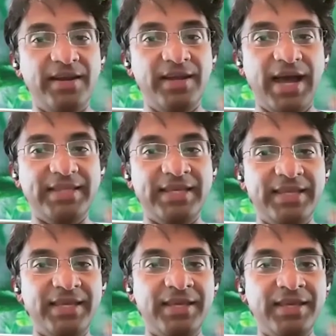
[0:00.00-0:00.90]
I think
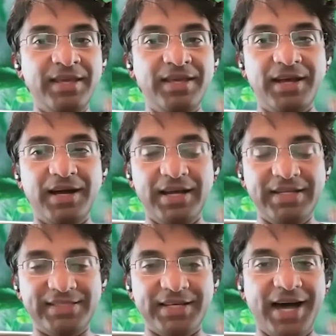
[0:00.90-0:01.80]

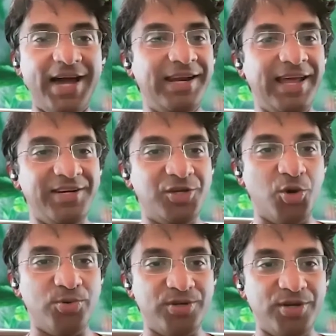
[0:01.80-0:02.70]
it's the Heinlein
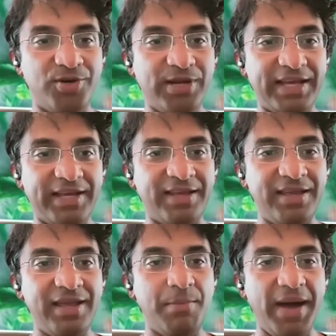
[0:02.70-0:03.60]
quote, like
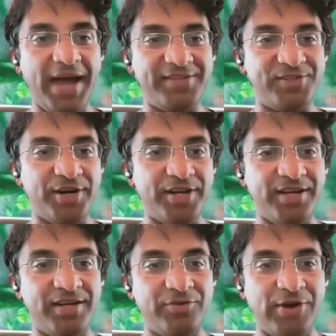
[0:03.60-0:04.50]
man is not
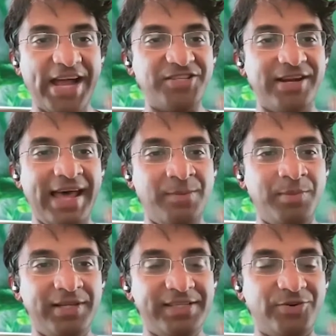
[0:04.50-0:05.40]
a rational
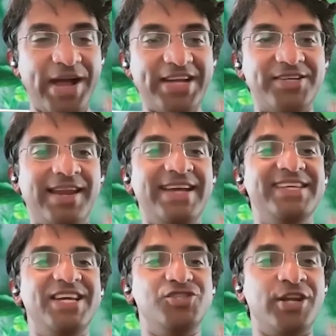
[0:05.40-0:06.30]
animal, he's a
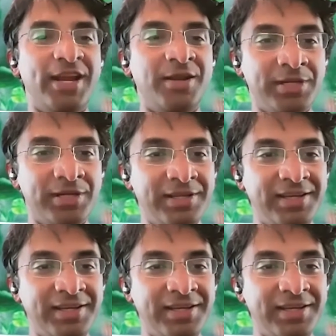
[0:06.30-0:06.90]
rationalization animal.